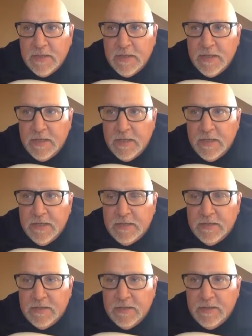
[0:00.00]

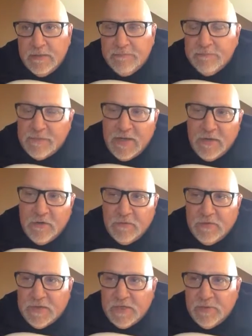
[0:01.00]
and uh, I don't know
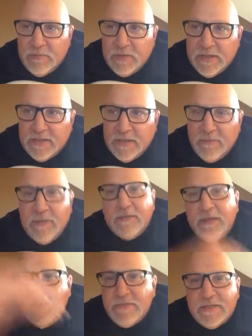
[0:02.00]
if I should put it that
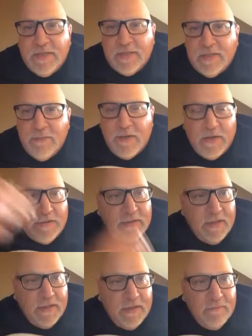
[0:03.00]
way. I'm just going to come out and
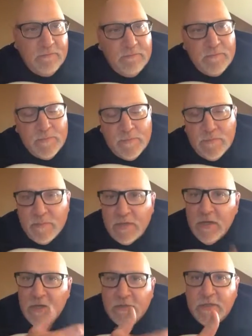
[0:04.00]
tell you.
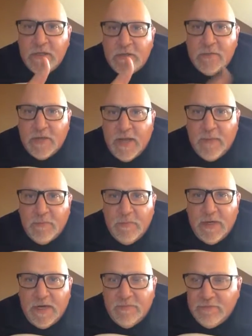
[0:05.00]
So here's what happened.
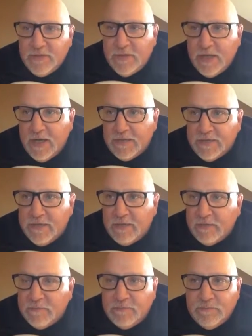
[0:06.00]
We got a few guys that
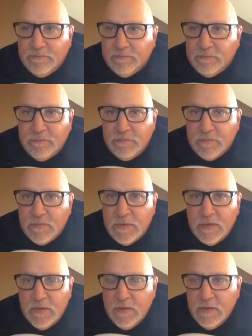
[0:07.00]
are,
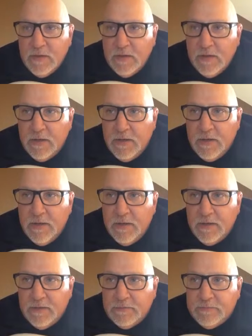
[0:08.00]

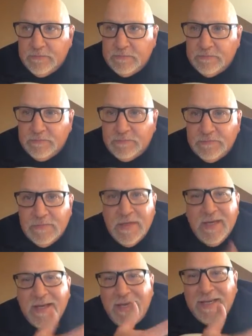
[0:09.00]
uh,
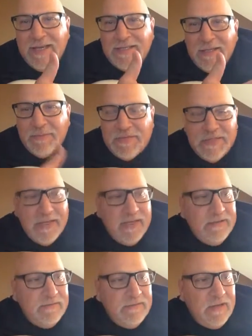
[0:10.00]
I guess,
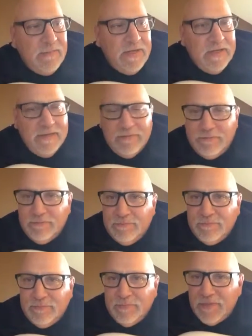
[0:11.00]
upset. I mean,
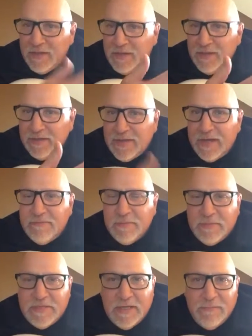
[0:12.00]
kind of
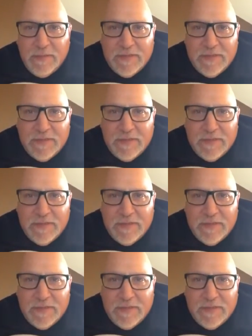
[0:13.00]
upset